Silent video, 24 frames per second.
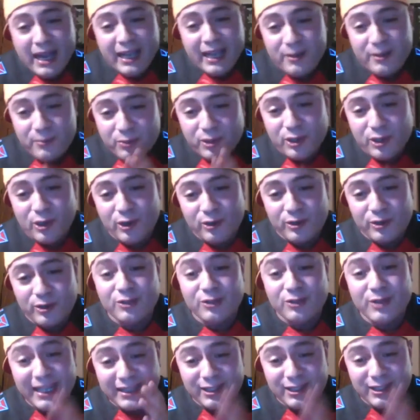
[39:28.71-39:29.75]
If you buy it and
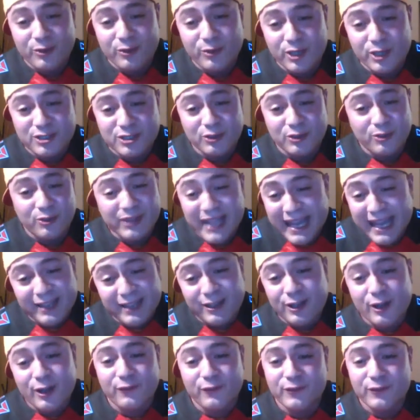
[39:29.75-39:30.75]
pre-order it, you get the original.